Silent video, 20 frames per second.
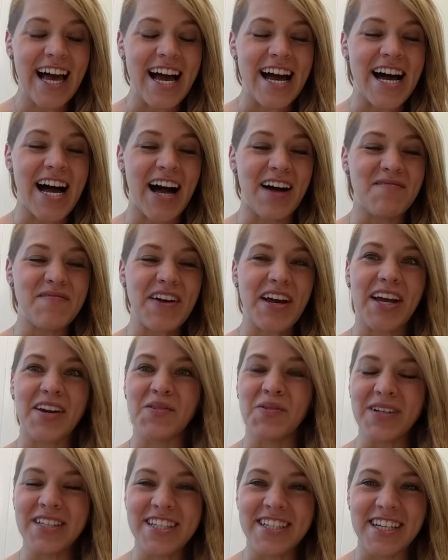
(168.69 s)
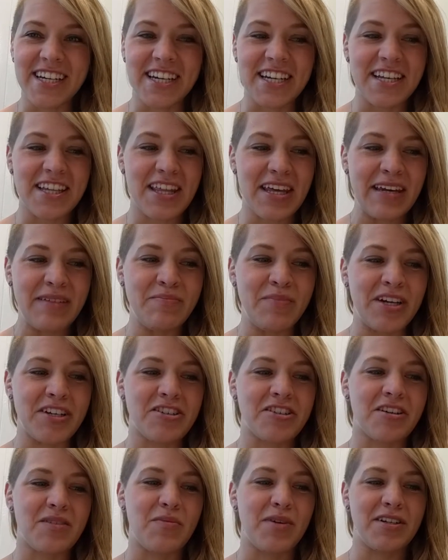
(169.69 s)
And in one study, they
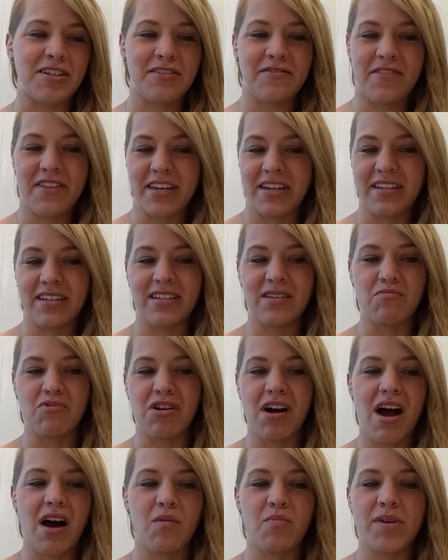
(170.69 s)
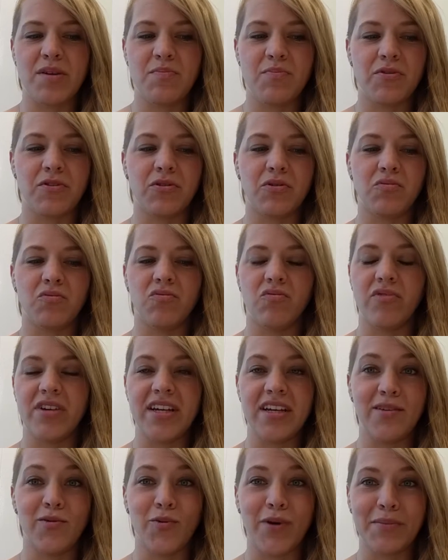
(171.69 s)
measured a bunch of things about how people
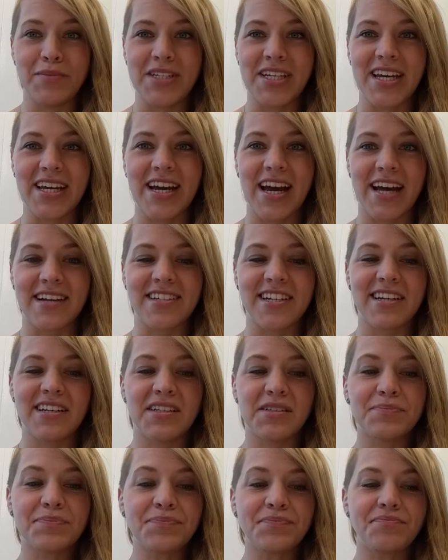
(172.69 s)
read website content.